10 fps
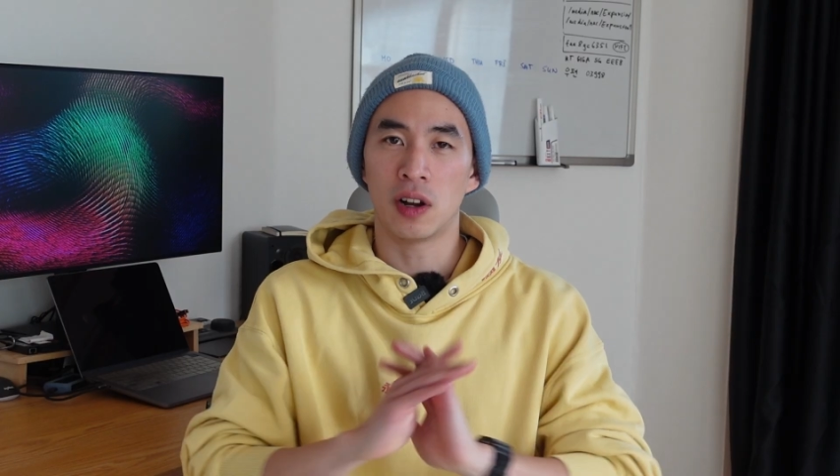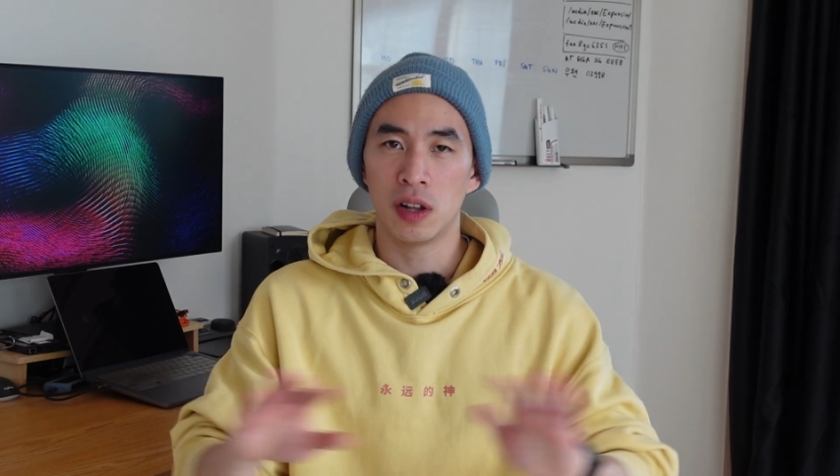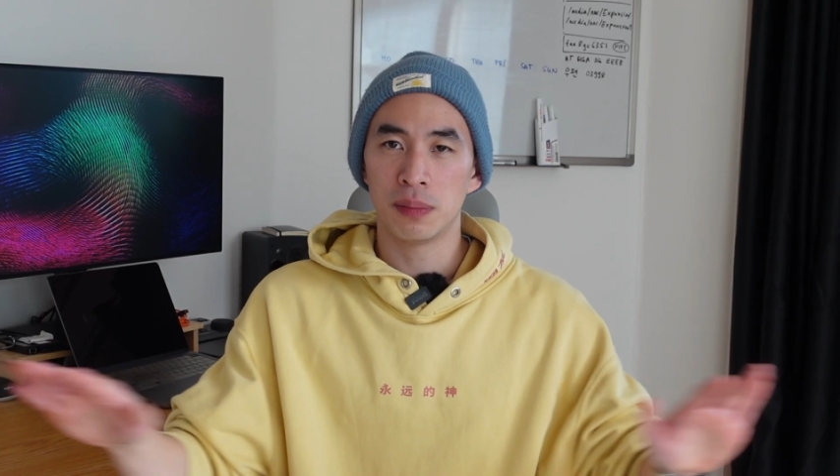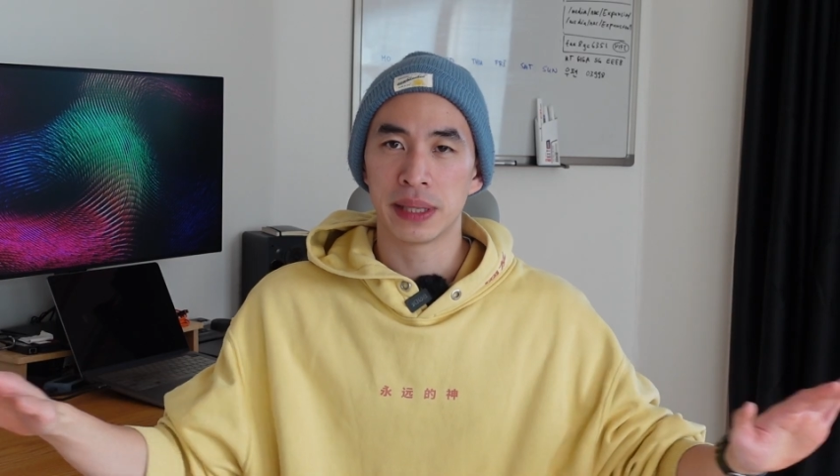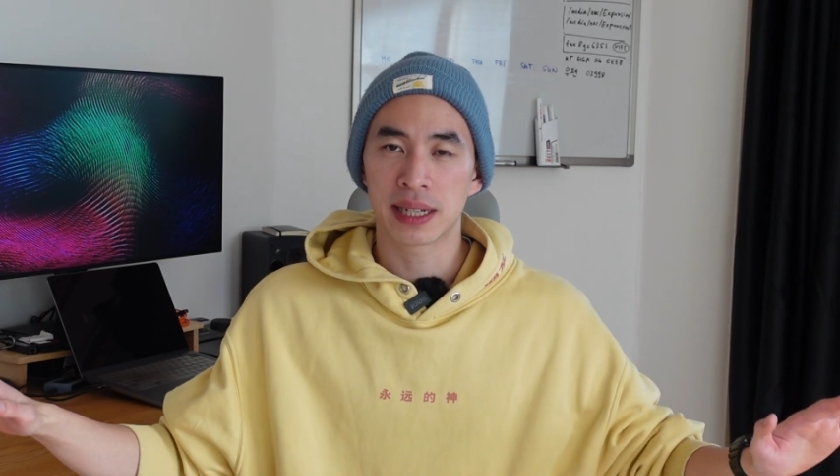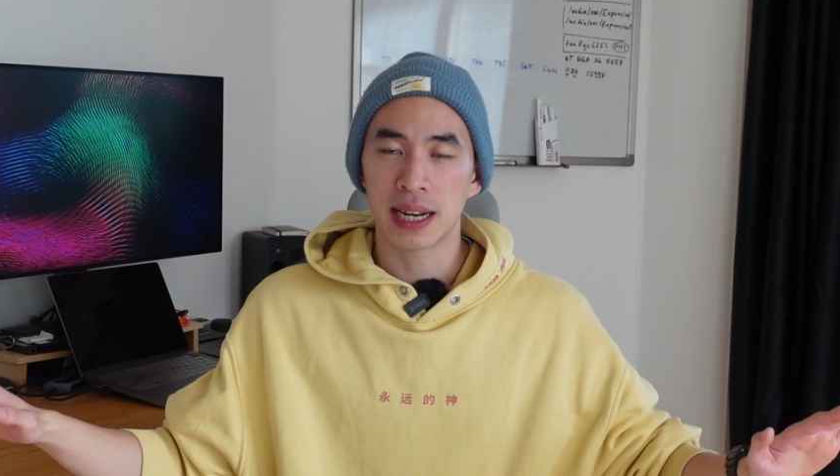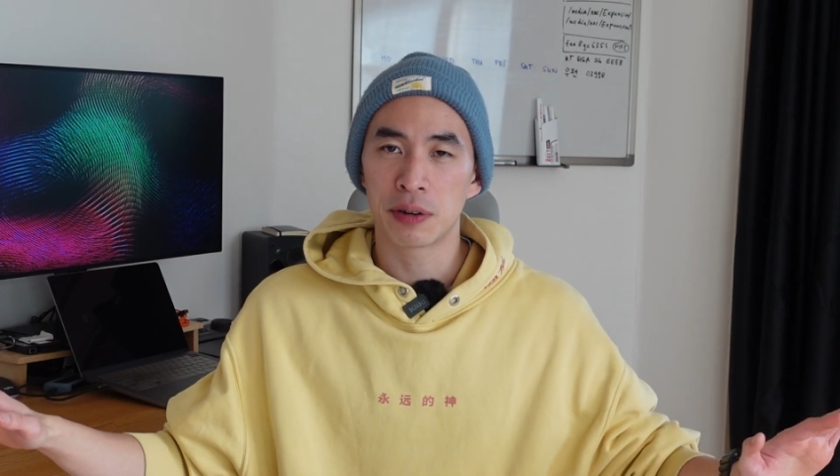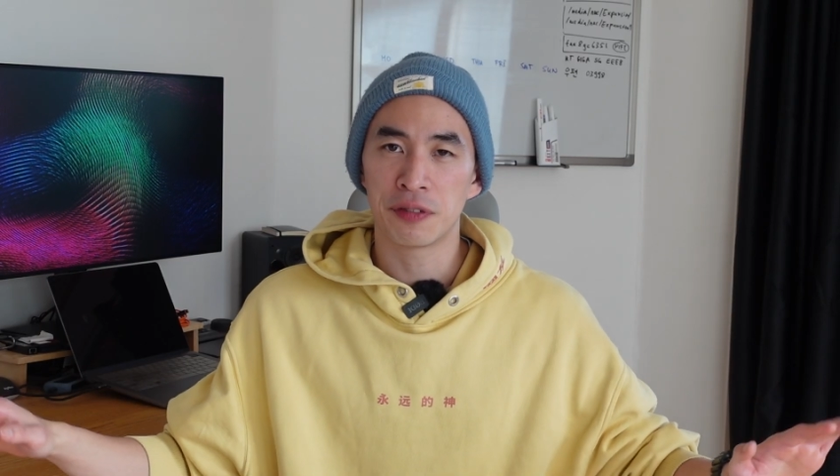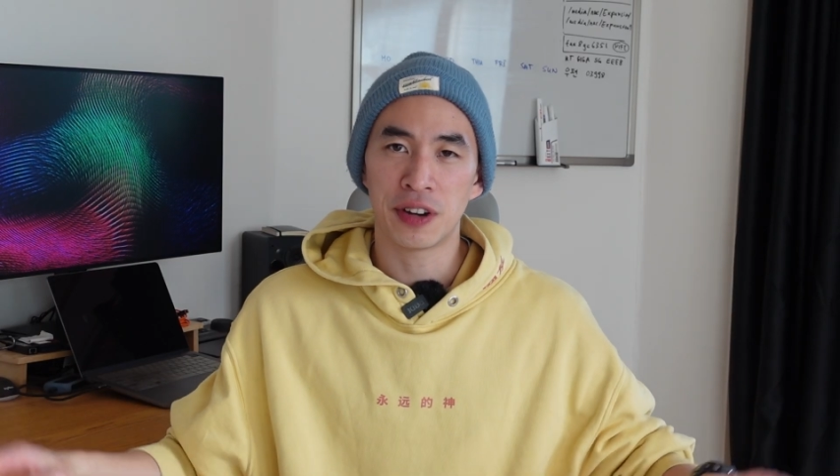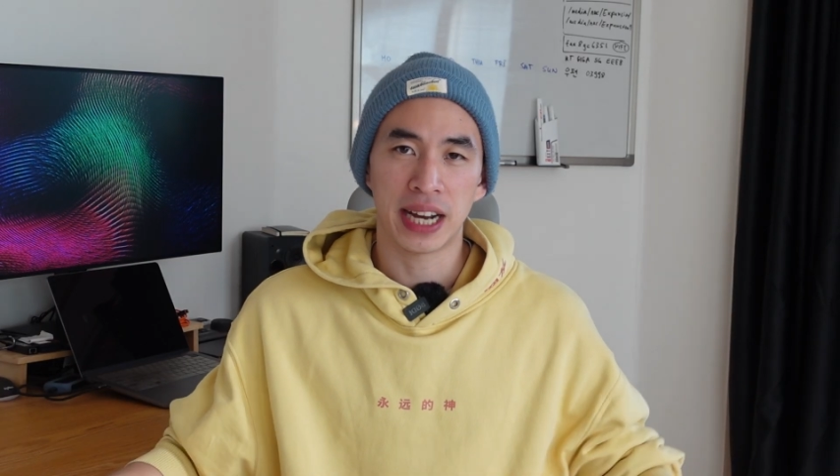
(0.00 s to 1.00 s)
all been
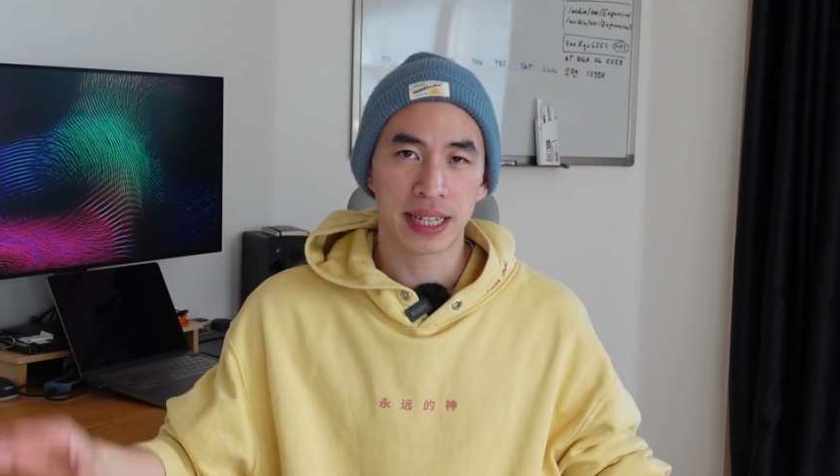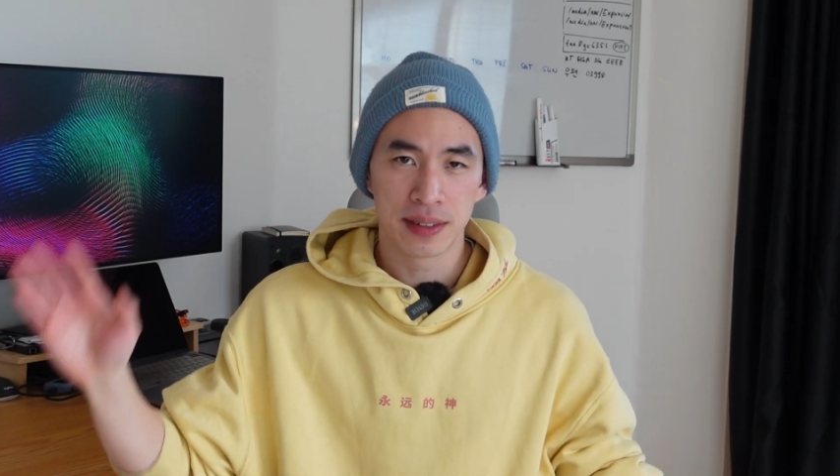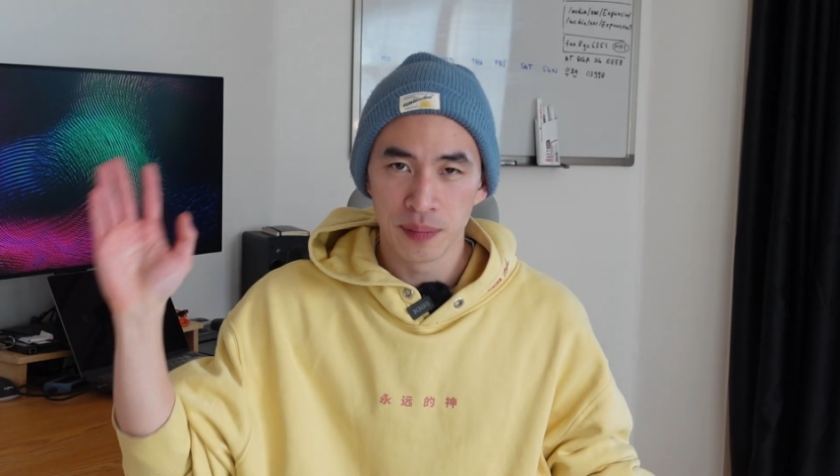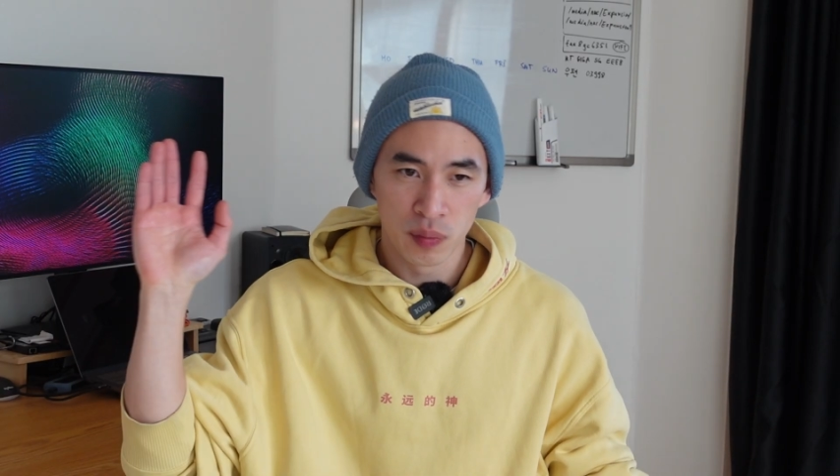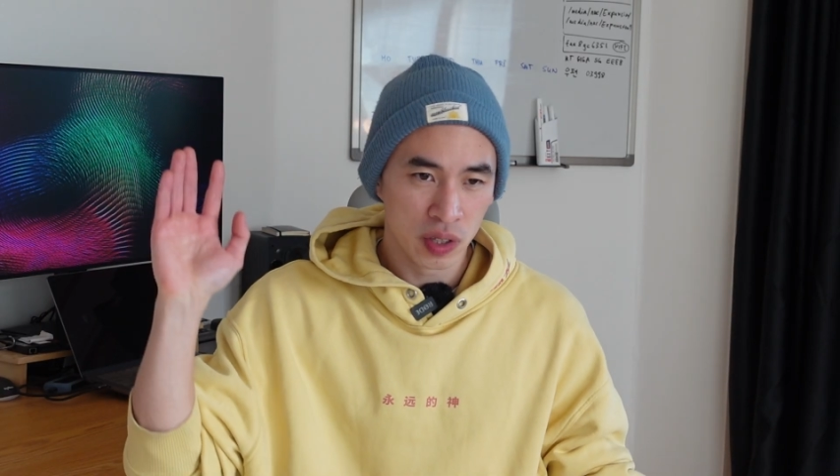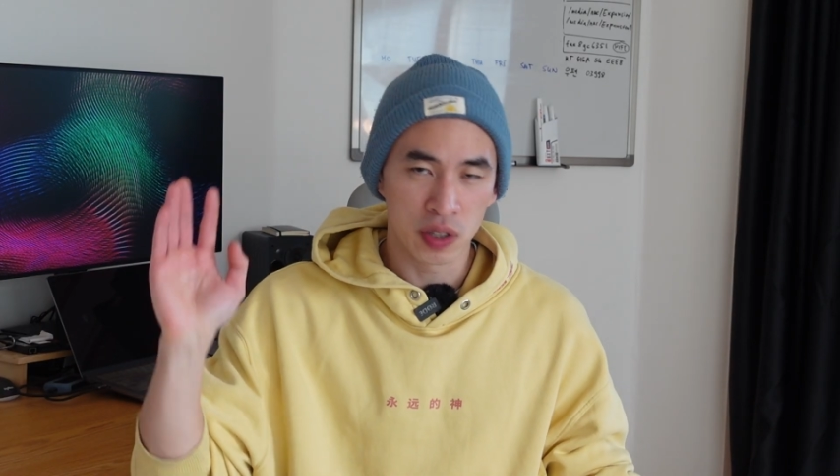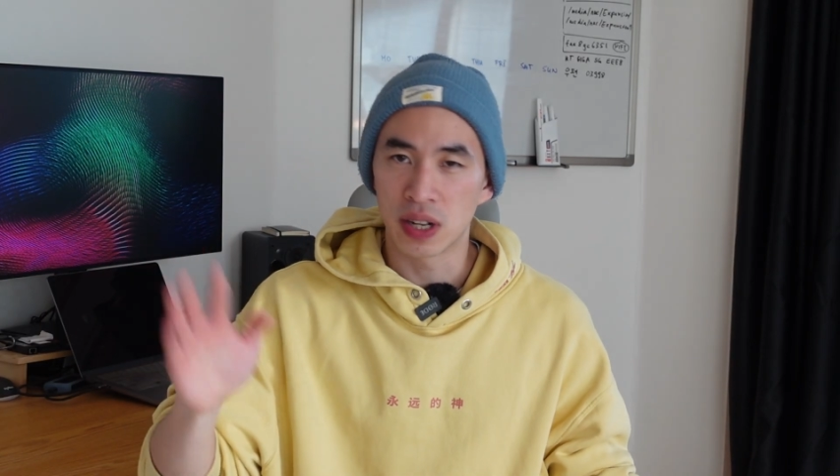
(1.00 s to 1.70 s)
clarified. You